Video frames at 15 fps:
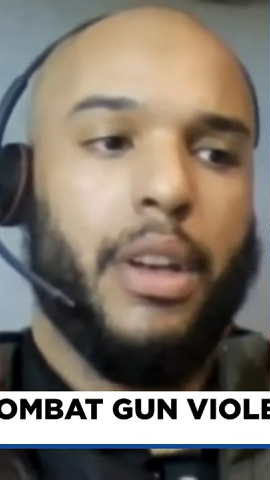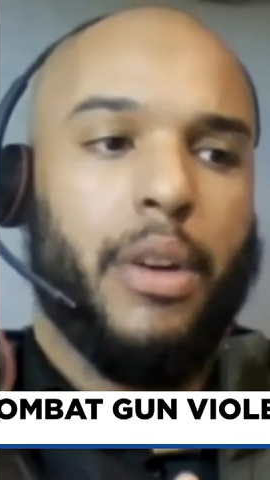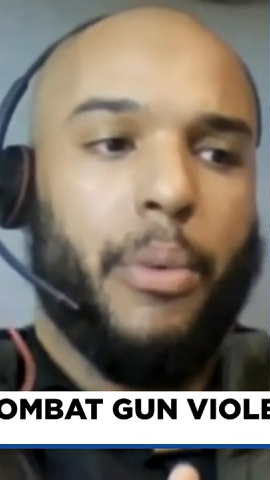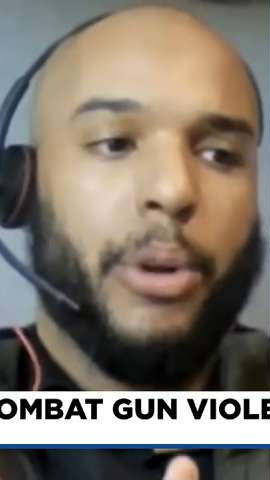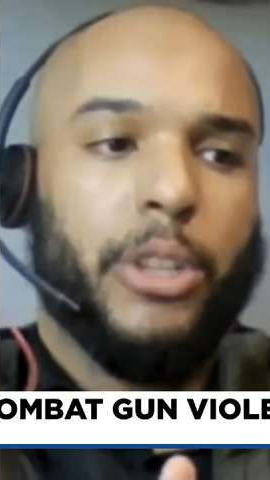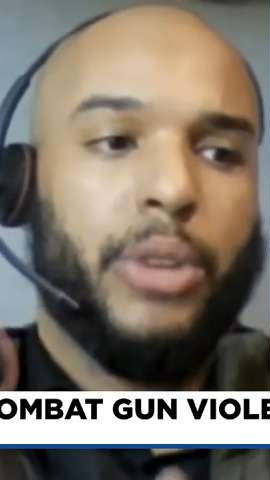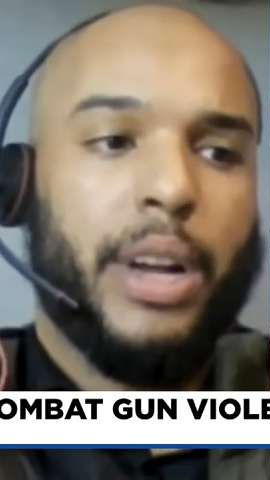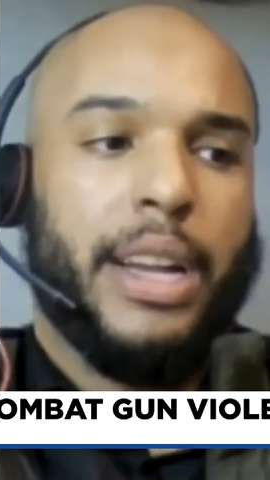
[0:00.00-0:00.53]

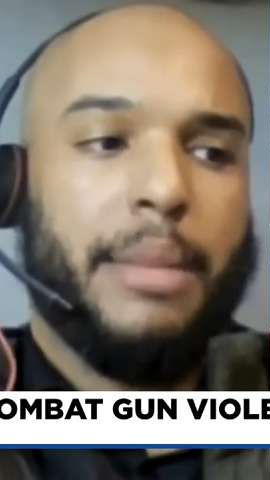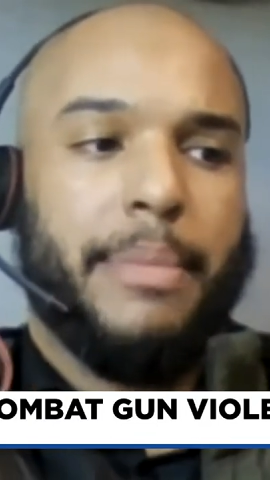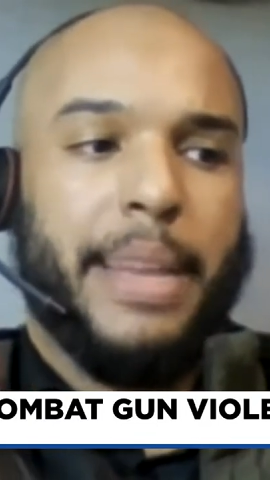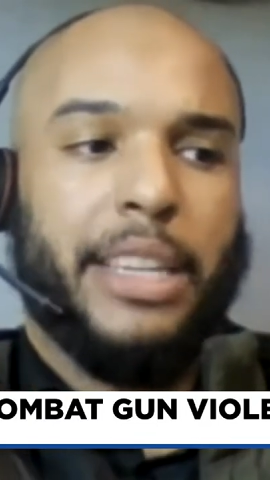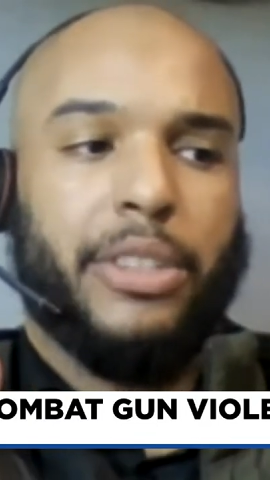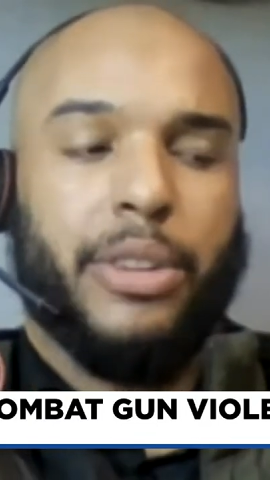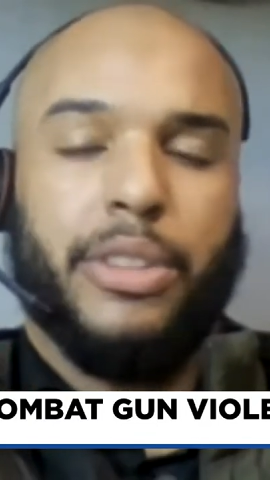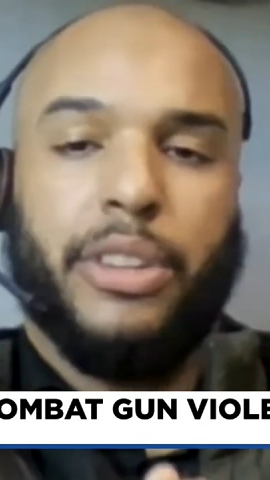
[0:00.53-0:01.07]
we're trying to
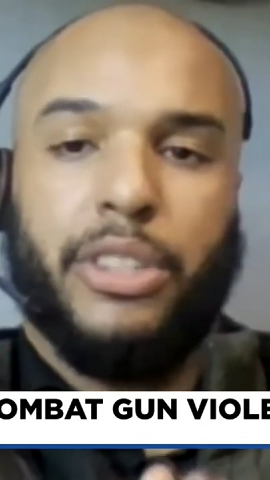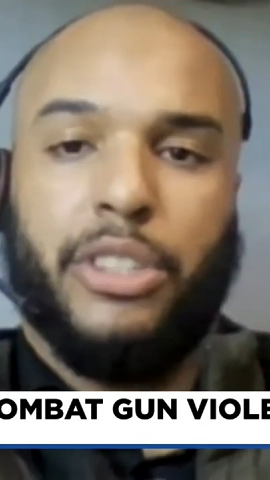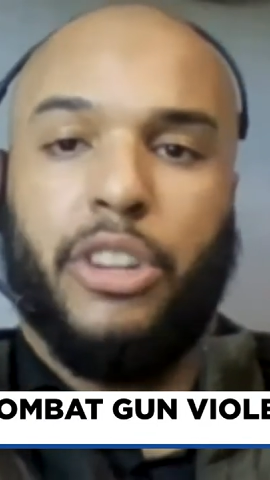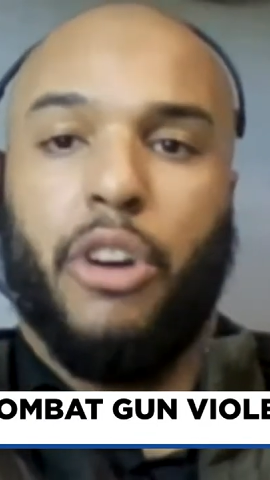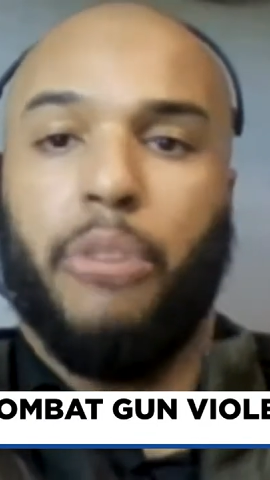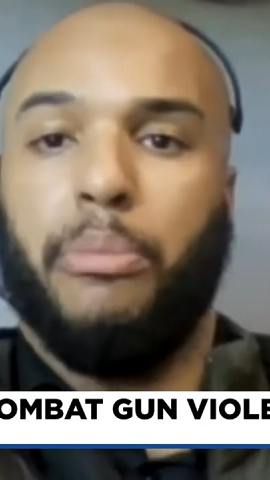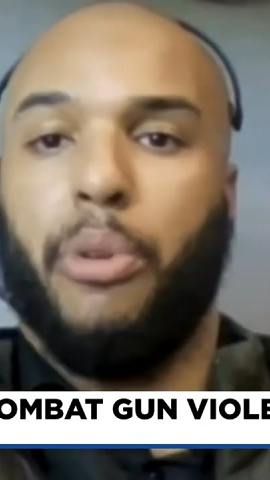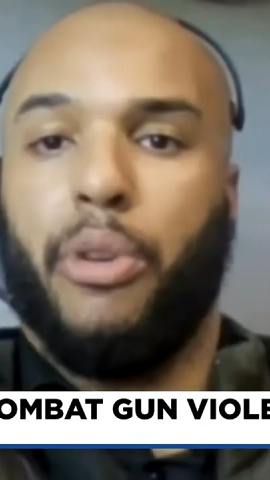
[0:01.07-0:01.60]
make sure there's
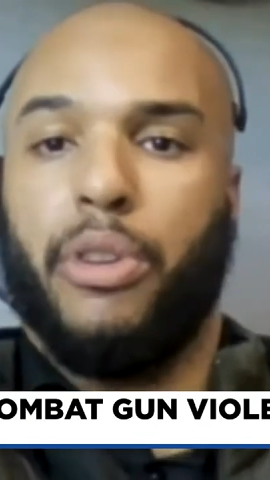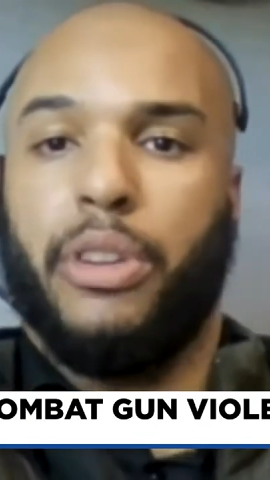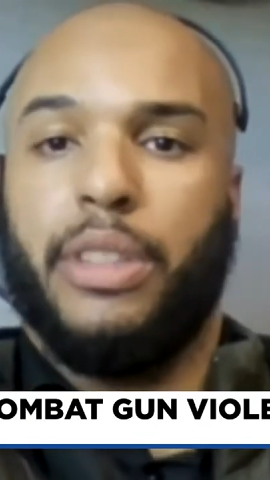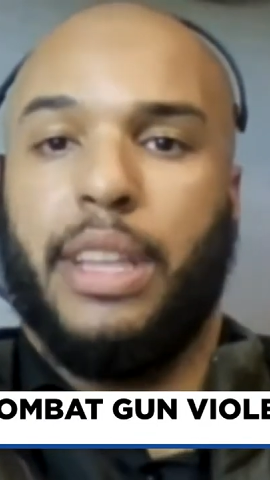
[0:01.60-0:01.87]
no border,